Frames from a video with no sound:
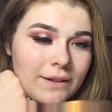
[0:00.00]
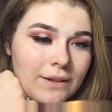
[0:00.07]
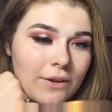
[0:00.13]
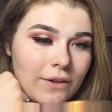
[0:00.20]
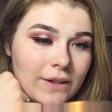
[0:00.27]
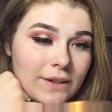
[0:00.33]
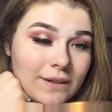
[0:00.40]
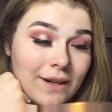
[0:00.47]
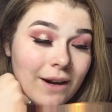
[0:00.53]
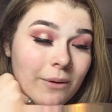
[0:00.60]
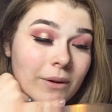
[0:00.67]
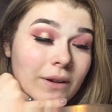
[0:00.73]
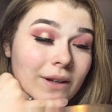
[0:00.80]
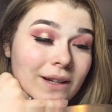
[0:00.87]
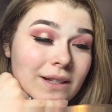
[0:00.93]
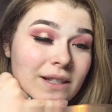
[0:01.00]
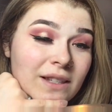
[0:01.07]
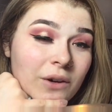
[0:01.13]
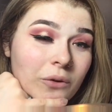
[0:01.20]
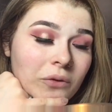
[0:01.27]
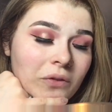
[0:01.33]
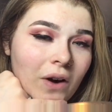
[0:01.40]
So this is how we're looking
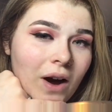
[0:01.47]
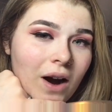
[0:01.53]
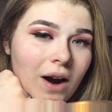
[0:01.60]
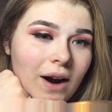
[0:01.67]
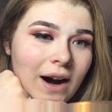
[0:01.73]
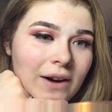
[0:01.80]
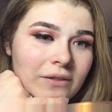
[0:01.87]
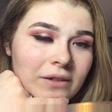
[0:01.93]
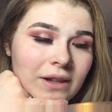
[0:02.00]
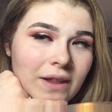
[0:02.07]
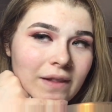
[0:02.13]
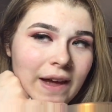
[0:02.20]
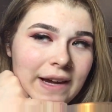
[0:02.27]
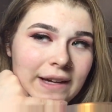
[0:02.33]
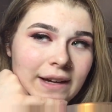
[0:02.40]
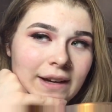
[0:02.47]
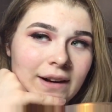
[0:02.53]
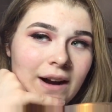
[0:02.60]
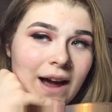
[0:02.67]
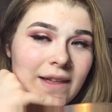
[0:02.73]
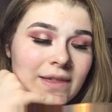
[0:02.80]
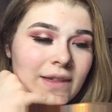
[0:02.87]
so far. I really like
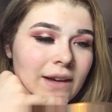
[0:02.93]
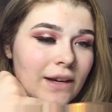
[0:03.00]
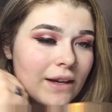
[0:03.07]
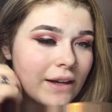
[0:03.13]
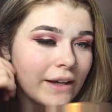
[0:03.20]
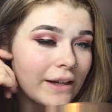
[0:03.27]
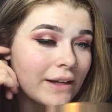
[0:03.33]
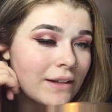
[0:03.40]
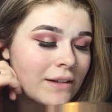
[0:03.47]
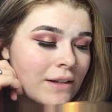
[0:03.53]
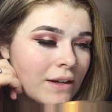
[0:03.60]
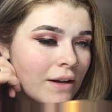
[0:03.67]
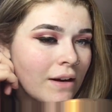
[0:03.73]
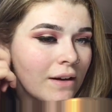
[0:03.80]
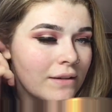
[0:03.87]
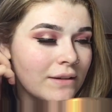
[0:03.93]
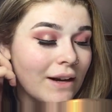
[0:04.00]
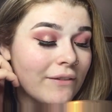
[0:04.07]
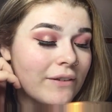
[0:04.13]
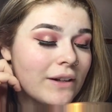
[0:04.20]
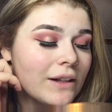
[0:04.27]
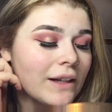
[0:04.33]
it. I think it
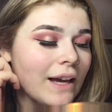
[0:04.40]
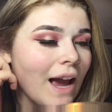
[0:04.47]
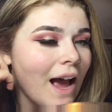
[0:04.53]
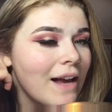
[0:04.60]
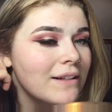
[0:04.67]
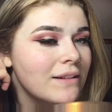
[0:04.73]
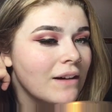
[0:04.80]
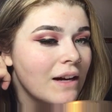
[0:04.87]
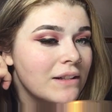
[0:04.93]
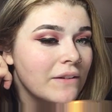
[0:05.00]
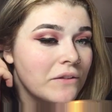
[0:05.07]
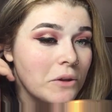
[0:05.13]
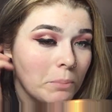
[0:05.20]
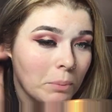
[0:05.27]
definitely has lots of